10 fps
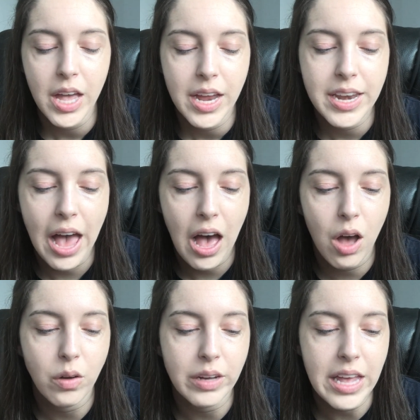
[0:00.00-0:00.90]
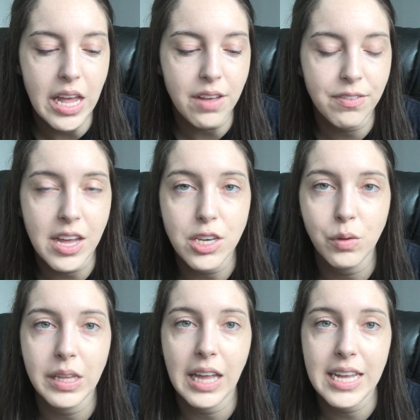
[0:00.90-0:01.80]
Now, if they do
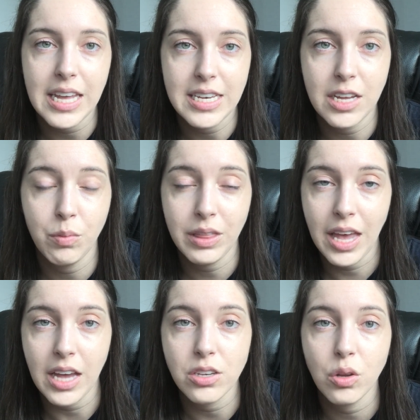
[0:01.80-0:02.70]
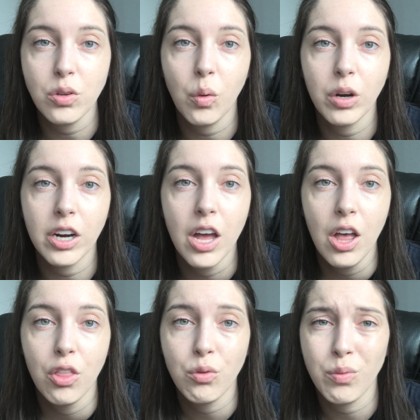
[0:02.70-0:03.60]
it like they did with Kanto Tour,
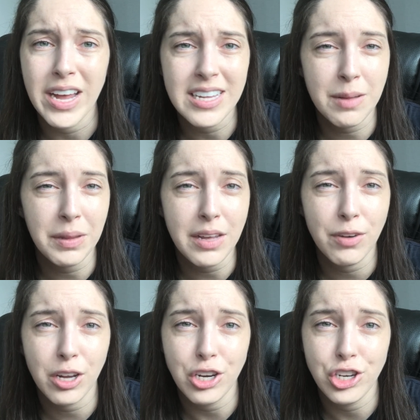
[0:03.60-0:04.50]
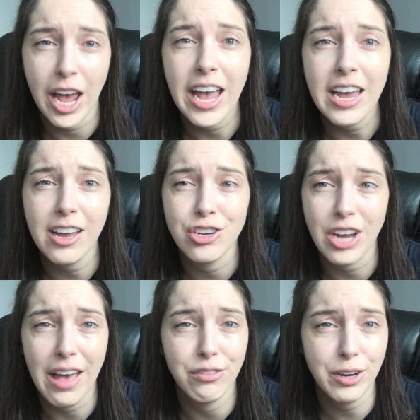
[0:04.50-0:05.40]
the raids, I believe, are going to change
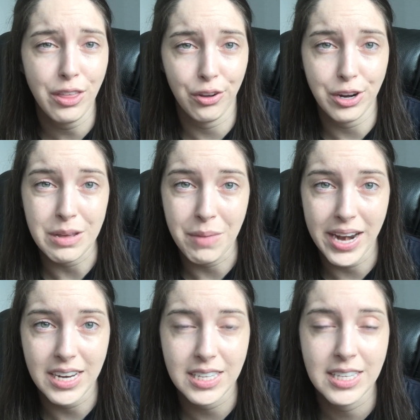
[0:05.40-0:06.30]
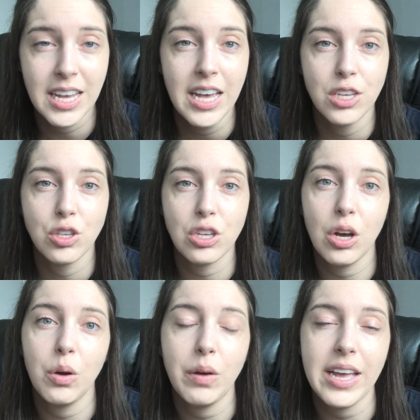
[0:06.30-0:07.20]
every 30 minutes.
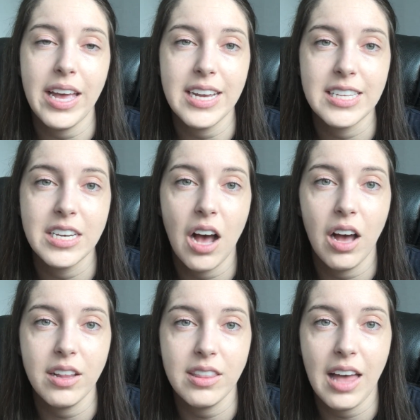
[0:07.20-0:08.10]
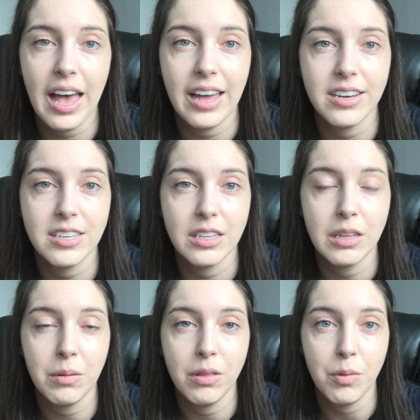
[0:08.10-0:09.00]
So it's not that
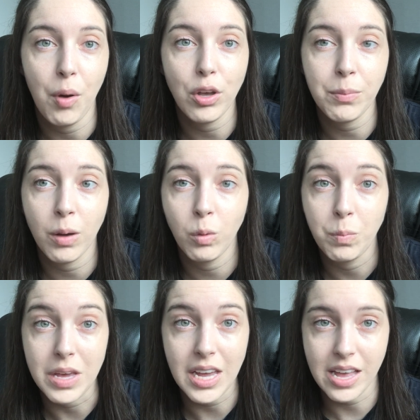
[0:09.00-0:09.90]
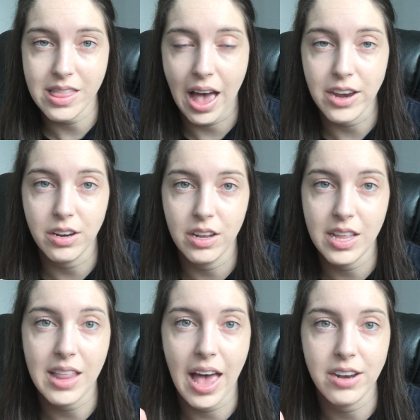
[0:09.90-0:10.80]
the Pokemon will be in
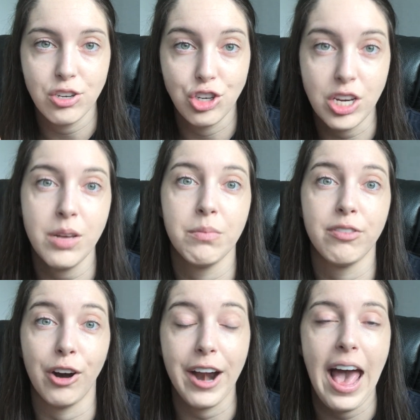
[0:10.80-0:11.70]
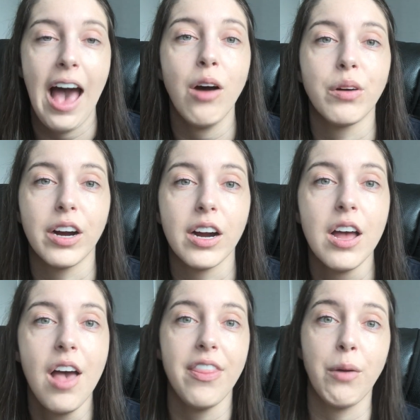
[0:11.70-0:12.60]
that gym for an hour.
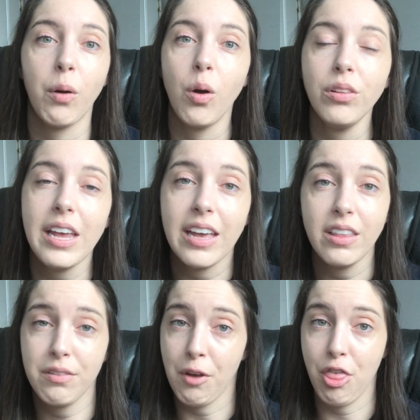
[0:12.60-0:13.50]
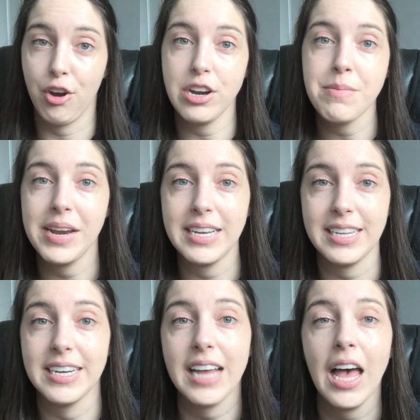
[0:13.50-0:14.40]
They were only in there for 30
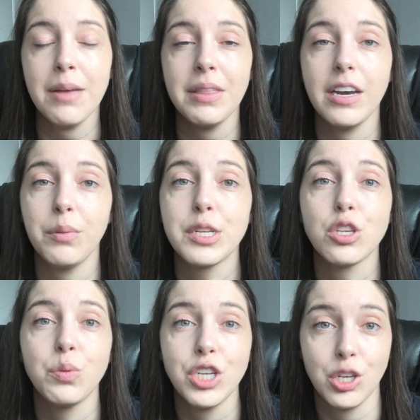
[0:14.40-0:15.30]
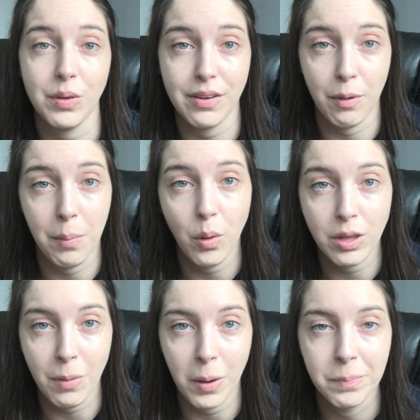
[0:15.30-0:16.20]
minutes at a time, and then it would switch to a different
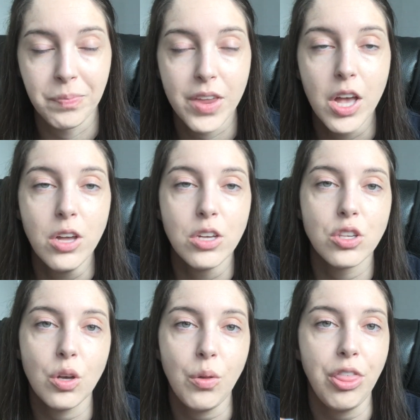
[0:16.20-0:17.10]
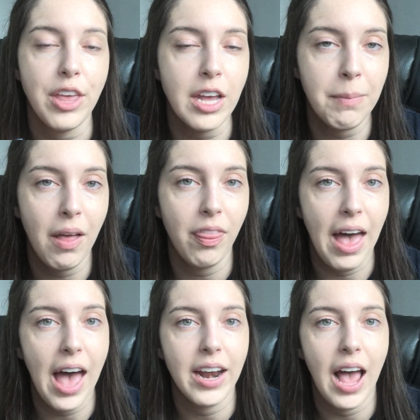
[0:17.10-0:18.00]
Pokemon. So think about
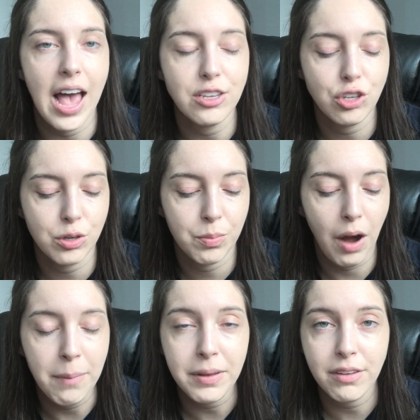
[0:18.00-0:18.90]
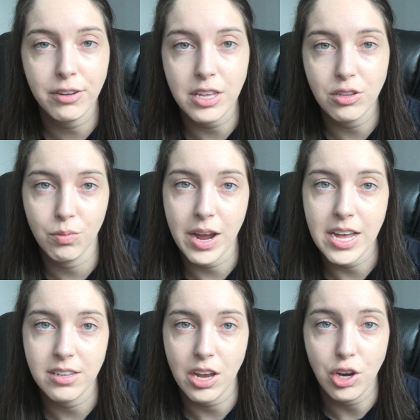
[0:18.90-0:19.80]
that as you're prepping for these
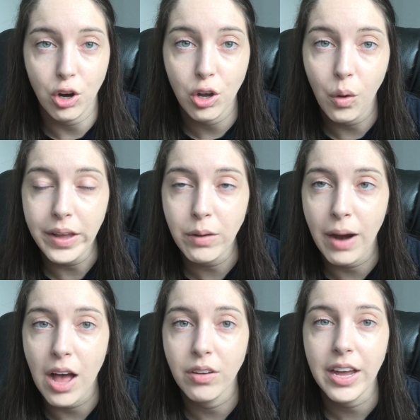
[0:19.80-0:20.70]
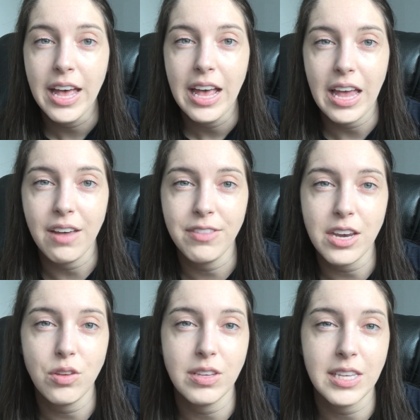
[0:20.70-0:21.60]
raids and you're going around. If they
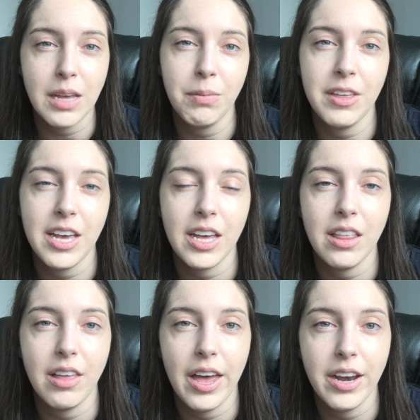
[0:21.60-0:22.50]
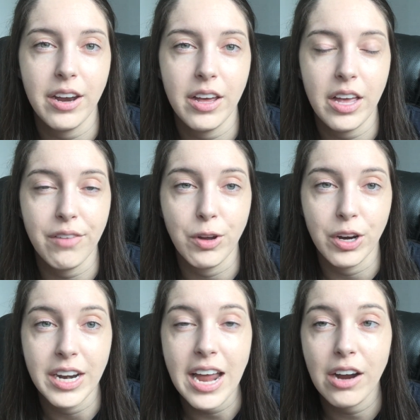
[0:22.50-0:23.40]
do the same thing, then if you're
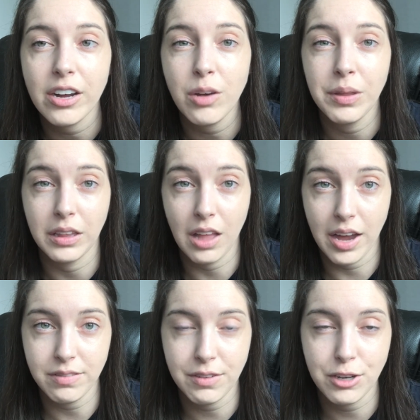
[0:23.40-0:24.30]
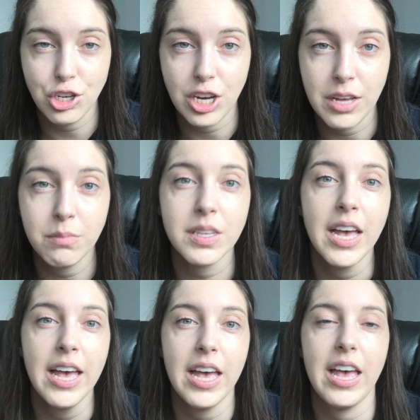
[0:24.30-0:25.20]
in an area with a lot of different gyms,
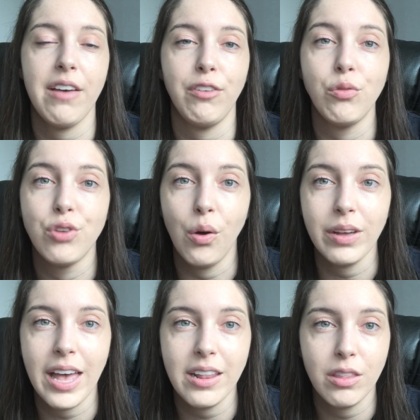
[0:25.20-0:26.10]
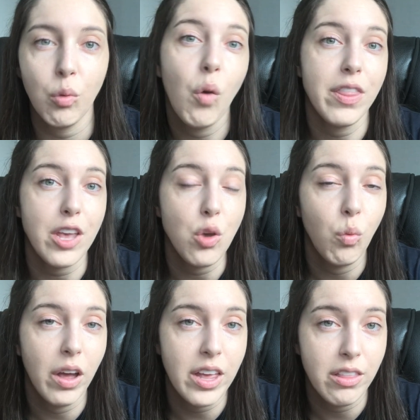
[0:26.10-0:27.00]
if you don't get the one that you
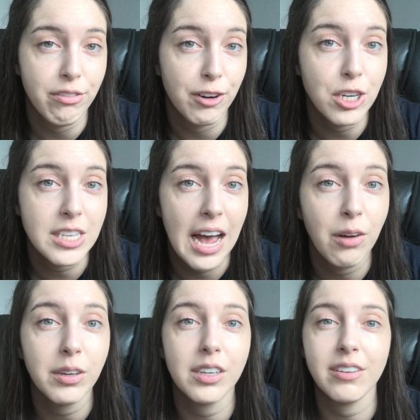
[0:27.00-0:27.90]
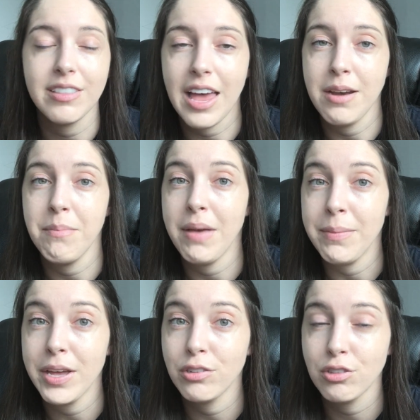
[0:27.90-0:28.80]
want in the first hour, then
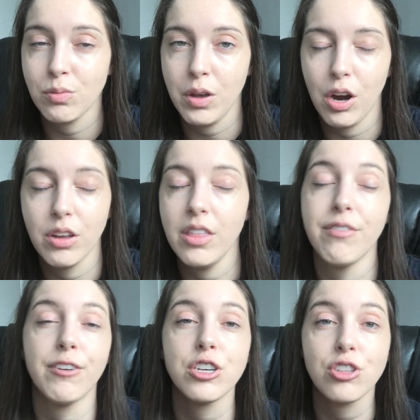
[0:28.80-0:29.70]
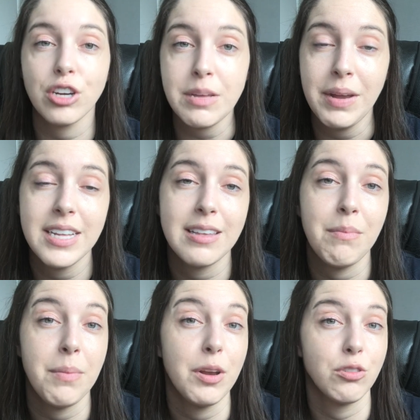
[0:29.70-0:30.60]
maybe it'll switch, or in the first 30 minutes, then
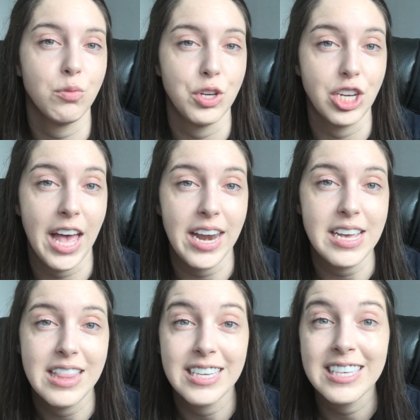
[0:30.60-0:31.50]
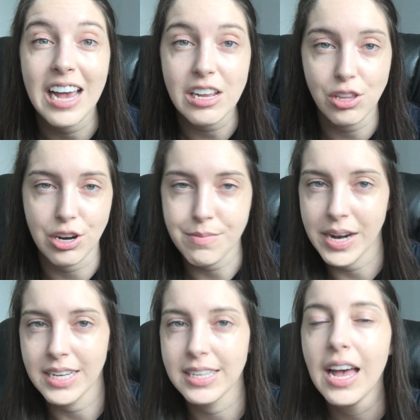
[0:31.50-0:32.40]
maybe it'll switch again in the second 30
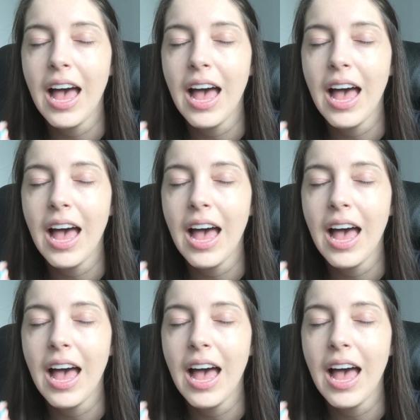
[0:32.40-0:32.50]
minutes.